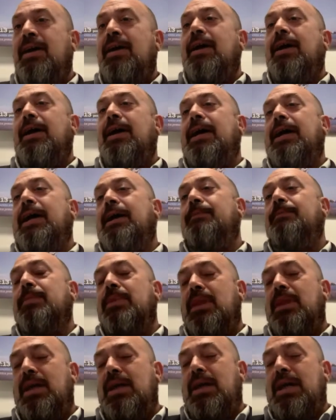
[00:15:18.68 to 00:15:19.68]
Um,
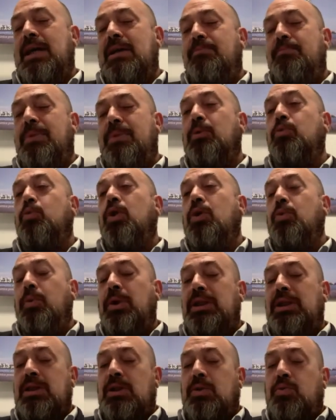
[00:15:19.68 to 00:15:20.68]
and but what
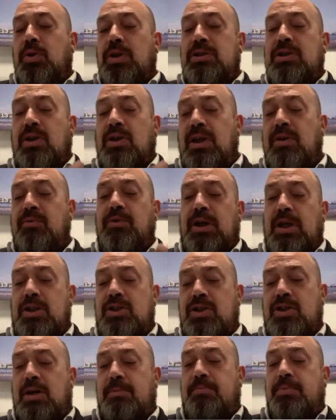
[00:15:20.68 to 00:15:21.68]
we did was, I'll give an
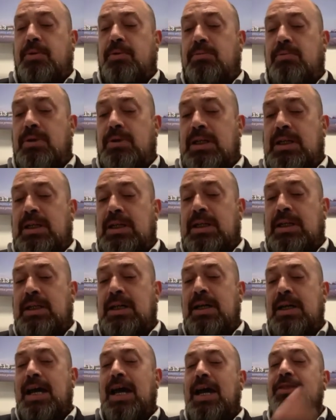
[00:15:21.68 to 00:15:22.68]
example, uh,
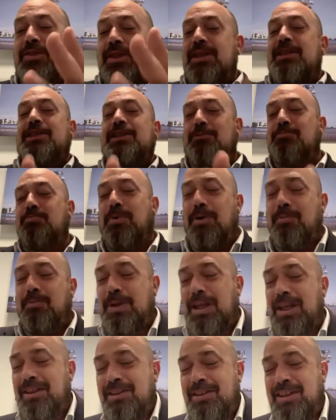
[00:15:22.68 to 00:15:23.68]
and this is
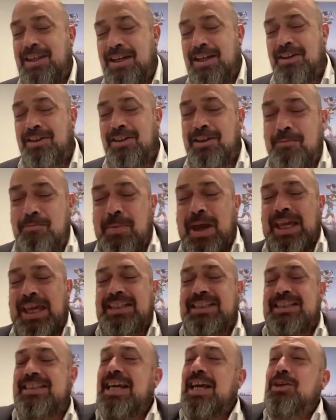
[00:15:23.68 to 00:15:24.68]
probably the the
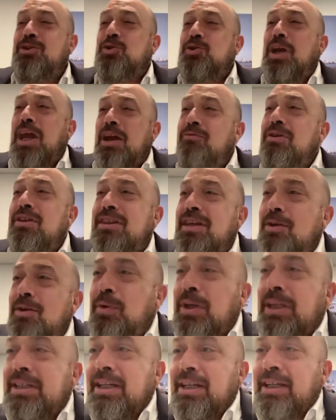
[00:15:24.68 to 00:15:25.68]
mainstay to everything
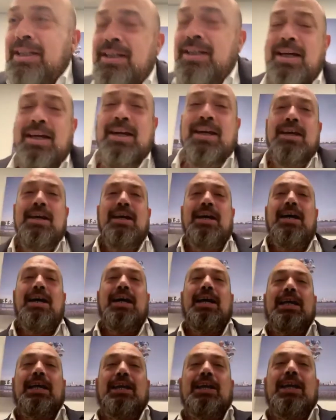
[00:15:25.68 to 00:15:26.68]
we did.
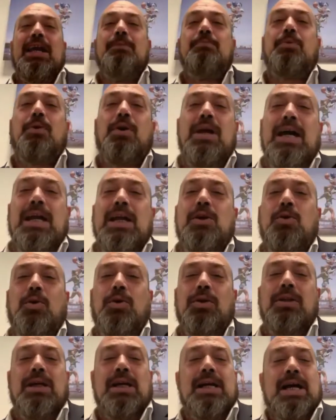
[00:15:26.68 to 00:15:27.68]
In April, I
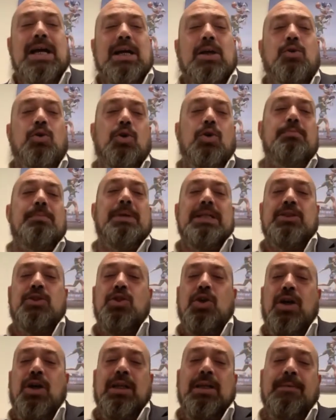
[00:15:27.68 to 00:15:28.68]
called a guy called
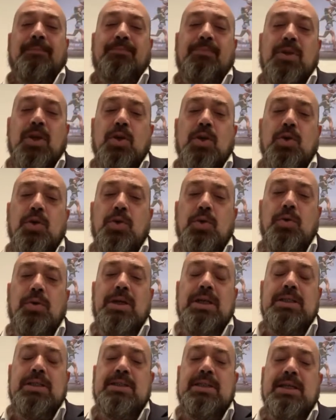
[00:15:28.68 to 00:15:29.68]
Mazzola, who
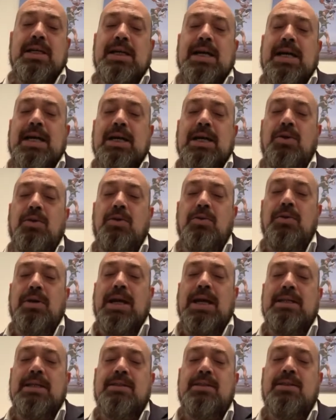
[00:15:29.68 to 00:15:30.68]
is the guy who
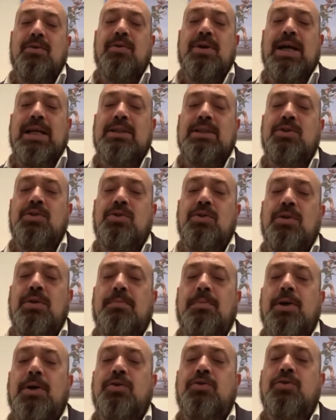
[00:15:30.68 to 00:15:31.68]
has the rights to the
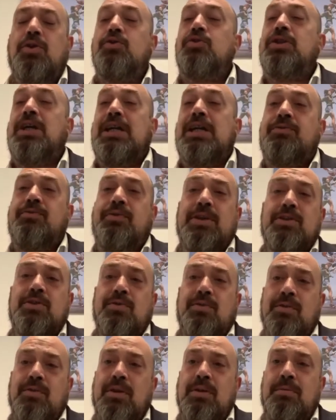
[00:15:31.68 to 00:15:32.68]
Montreux Jazz
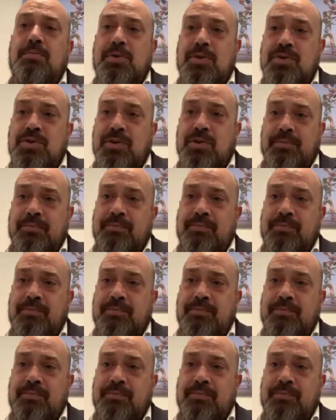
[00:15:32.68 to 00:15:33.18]
Festival in Brazil